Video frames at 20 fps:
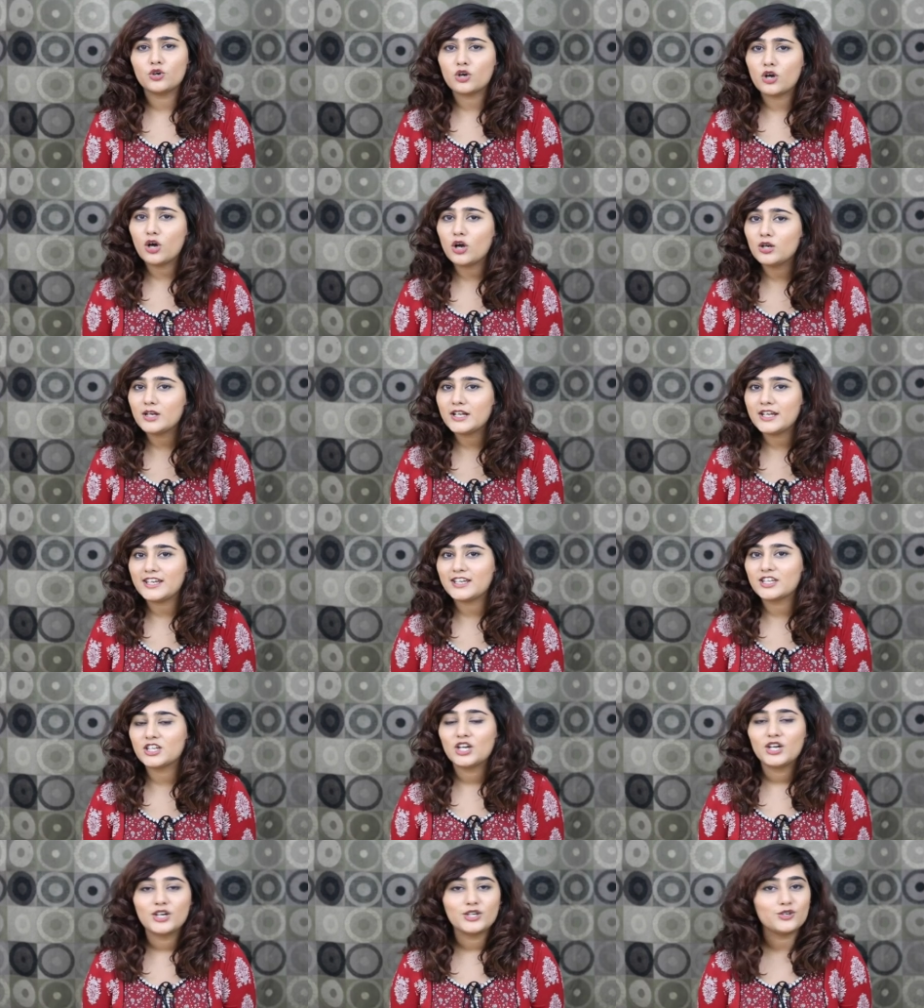Your colleague,
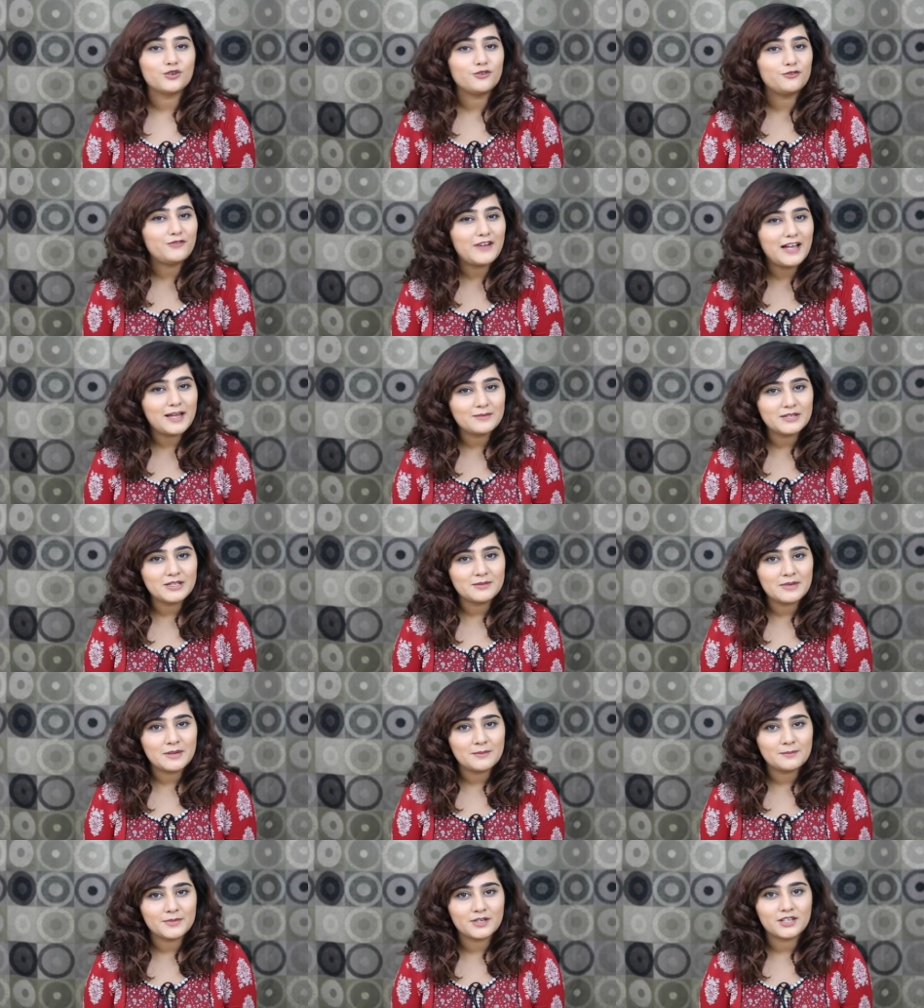your family
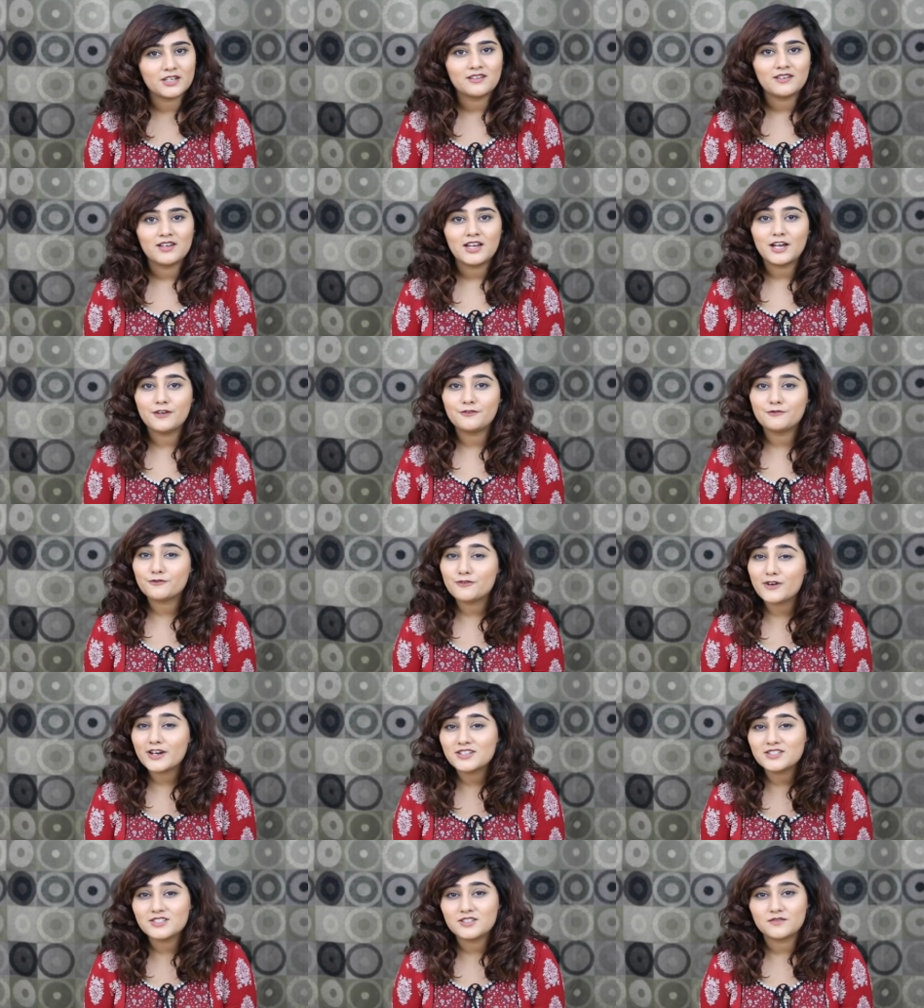member, a
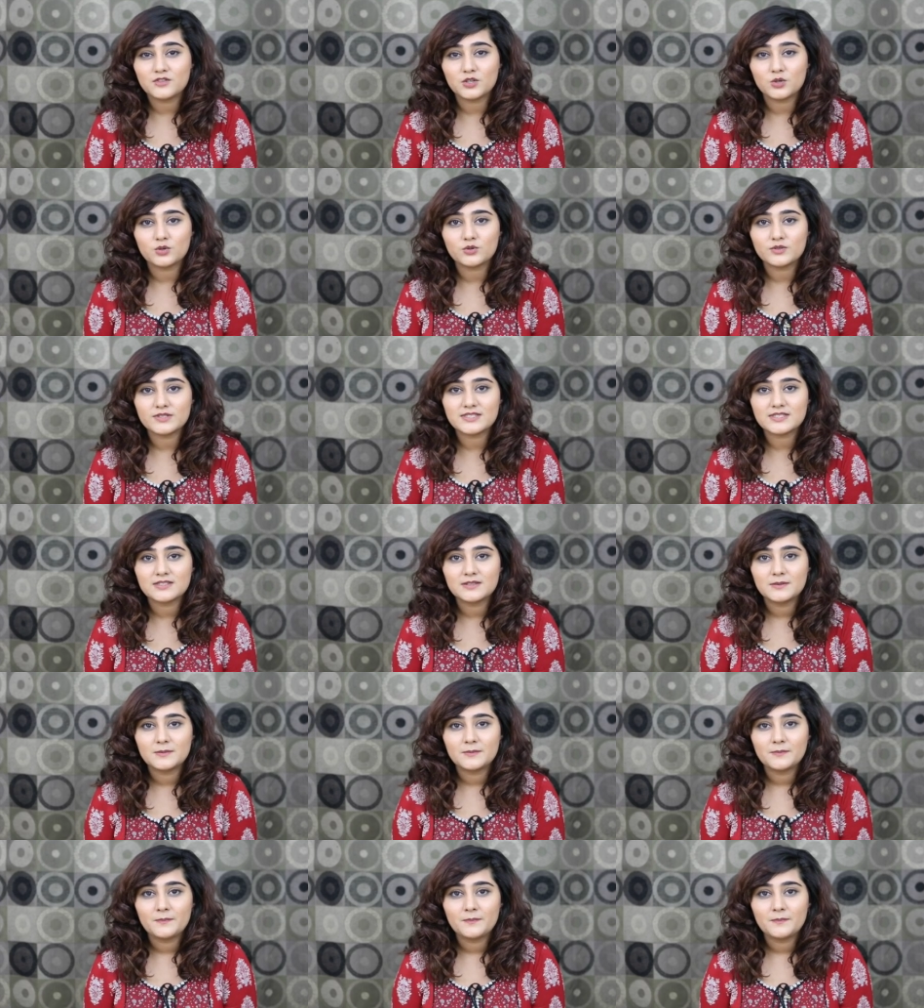friend of yours.